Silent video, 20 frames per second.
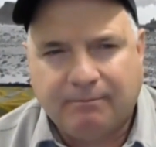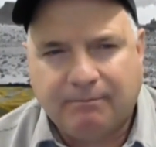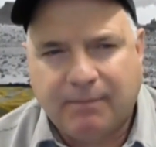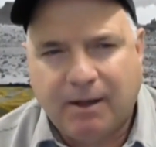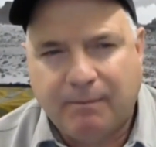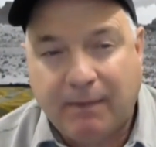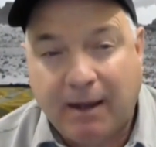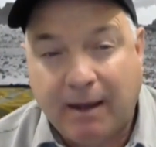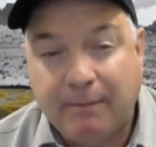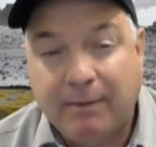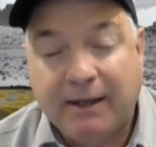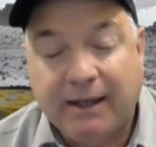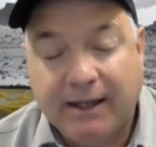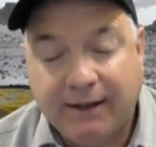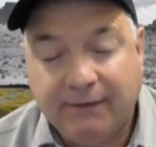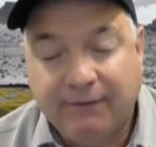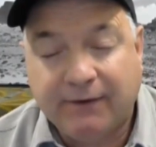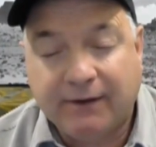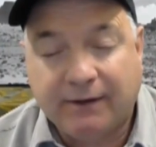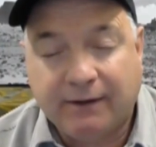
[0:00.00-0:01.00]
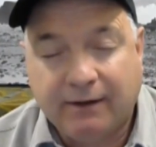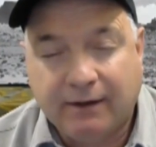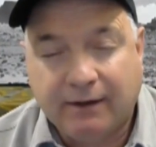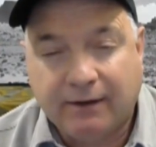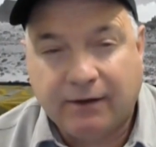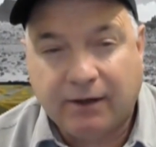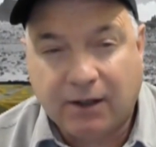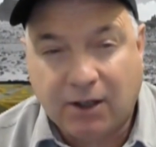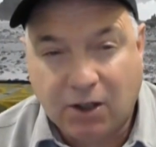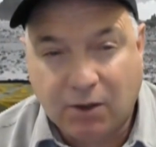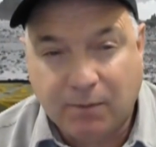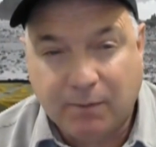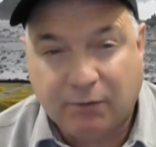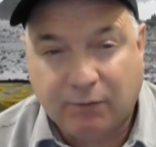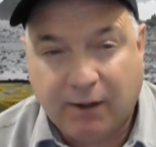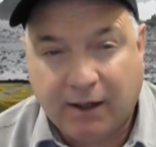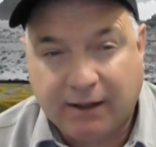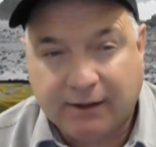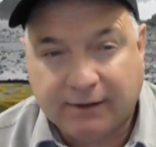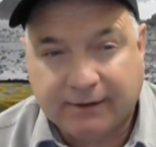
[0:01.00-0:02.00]
but maybe even the human
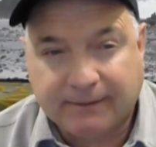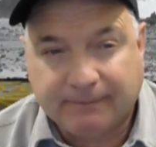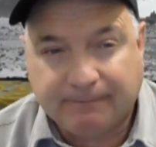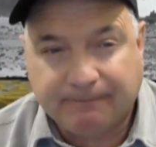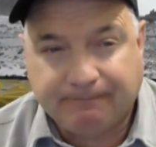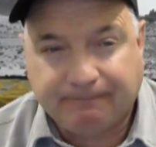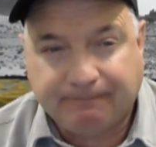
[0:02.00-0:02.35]
race.